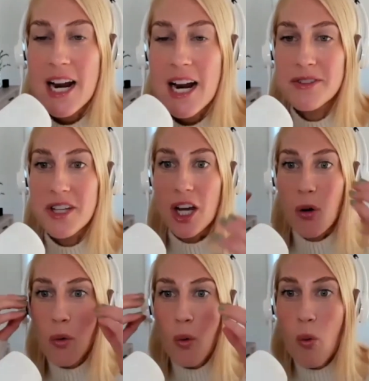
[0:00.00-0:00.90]
And I was like,
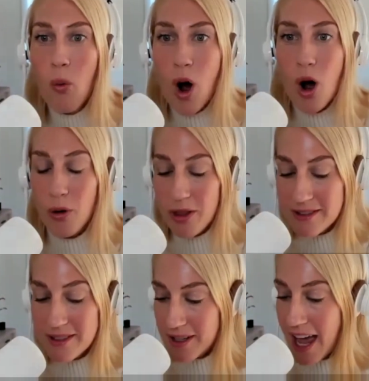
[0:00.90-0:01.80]
whoa,
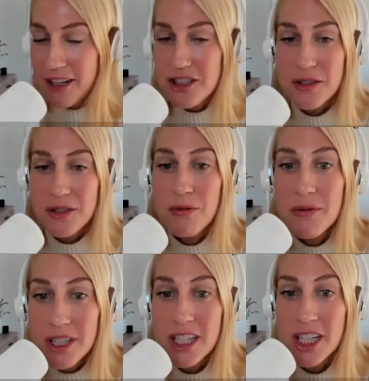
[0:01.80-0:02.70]
this is actually really